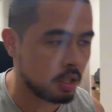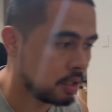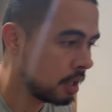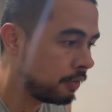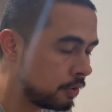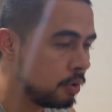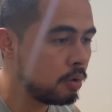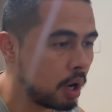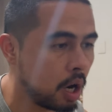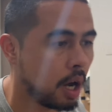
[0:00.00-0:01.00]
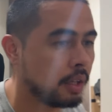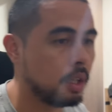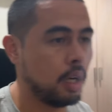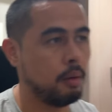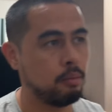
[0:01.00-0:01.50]
is, if you are
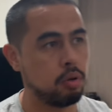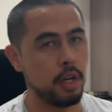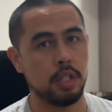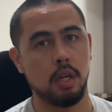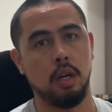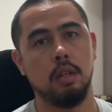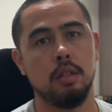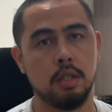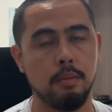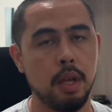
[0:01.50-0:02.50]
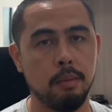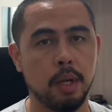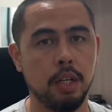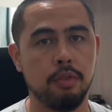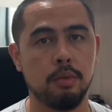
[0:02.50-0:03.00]
under pressure to make
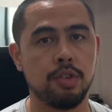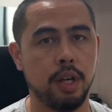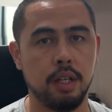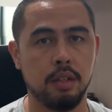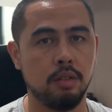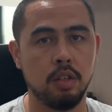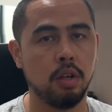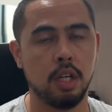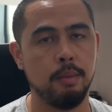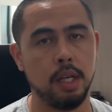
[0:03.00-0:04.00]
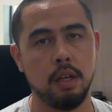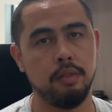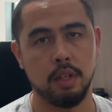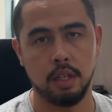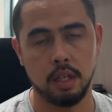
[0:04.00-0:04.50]
money from trading, you're not going to make
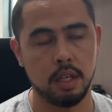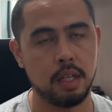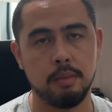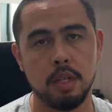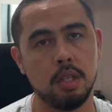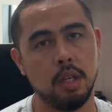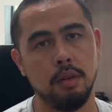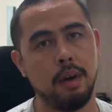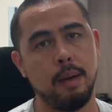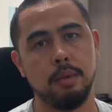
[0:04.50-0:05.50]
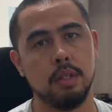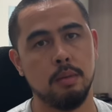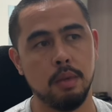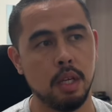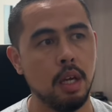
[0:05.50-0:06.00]
nothing. And that's basically what happened to
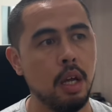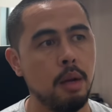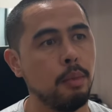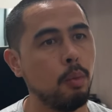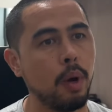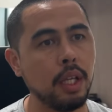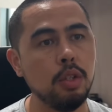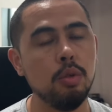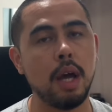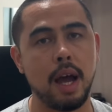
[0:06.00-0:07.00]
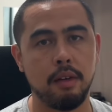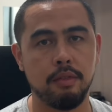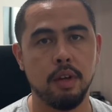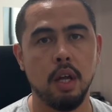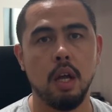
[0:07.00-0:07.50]
me. But when you have
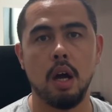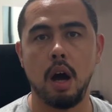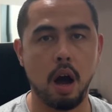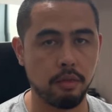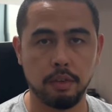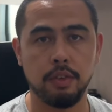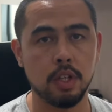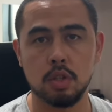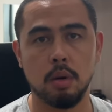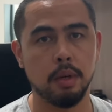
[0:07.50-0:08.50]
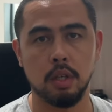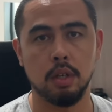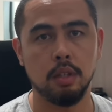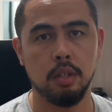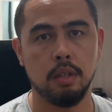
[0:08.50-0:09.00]
other things going on,